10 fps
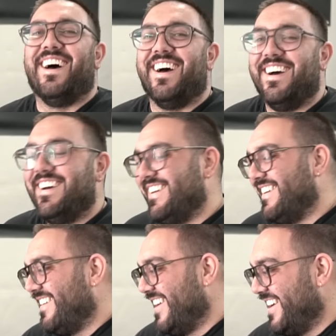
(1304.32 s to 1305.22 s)
The
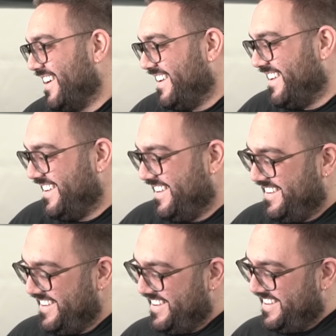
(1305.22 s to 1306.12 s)
Fairlane. Where
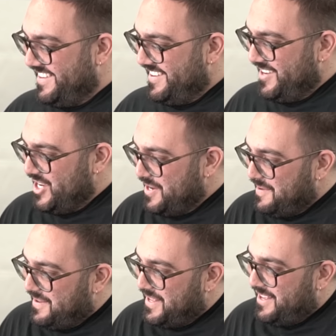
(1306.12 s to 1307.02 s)
is it? What's it
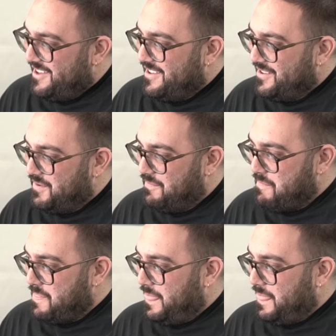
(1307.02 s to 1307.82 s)
doing? What's happening with it?